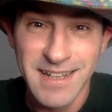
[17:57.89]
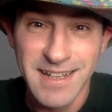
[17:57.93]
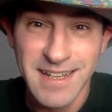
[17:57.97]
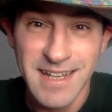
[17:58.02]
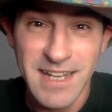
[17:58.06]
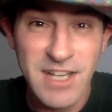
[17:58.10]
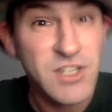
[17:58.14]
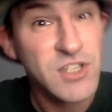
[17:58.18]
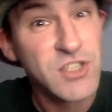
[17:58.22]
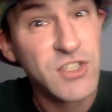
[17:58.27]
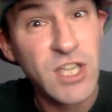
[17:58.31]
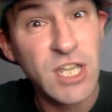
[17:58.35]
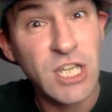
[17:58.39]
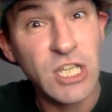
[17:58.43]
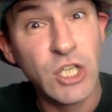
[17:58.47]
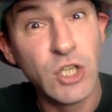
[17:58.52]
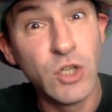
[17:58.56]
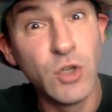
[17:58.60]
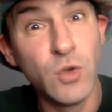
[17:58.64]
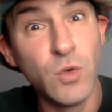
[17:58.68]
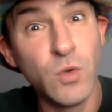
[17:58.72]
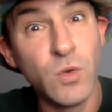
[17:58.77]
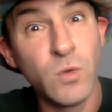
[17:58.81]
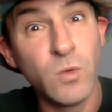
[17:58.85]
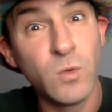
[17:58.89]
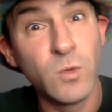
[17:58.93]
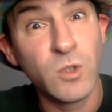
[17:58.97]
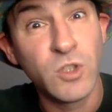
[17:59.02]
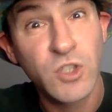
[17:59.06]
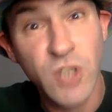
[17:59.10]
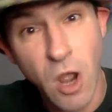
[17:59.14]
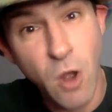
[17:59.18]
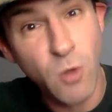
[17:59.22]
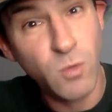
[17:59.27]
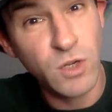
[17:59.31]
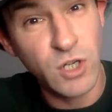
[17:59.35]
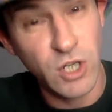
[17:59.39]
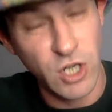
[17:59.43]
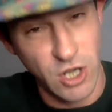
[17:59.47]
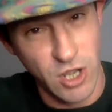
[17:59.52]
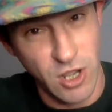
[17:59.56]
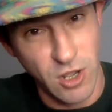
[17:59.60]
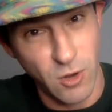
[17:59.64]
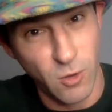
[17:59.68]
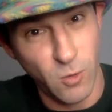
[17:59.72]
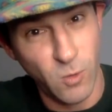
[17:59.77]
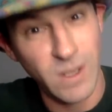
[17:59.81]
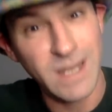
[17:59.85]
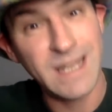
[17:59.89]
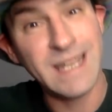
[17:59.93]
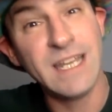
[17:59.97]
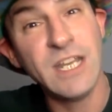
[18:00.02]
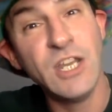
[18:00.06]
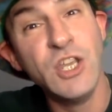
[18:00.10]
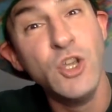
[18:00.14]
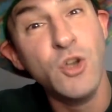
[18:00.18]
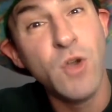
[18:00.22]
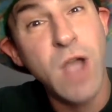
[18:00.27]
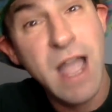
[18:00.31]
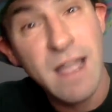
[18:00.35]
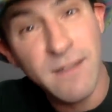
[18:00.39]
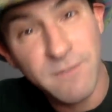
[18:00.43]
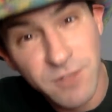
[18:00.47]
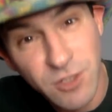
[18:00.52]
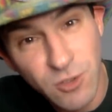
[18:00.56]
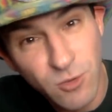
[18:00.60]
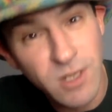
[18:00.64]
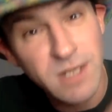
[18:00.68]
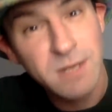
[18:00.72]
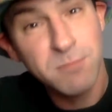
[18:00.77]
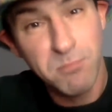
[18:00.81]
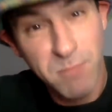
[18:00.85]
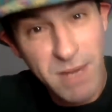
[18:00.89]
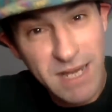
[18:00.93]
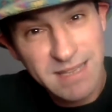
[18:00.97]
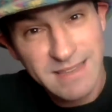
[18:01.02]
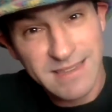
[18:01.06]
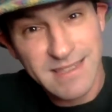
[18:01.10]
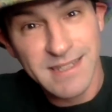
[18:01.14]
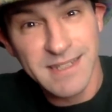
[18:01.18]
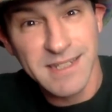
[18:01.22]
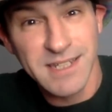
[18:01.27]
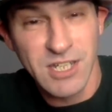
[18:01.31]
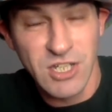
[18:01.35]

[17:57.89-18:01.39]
is that you don't know, and you have to admit that you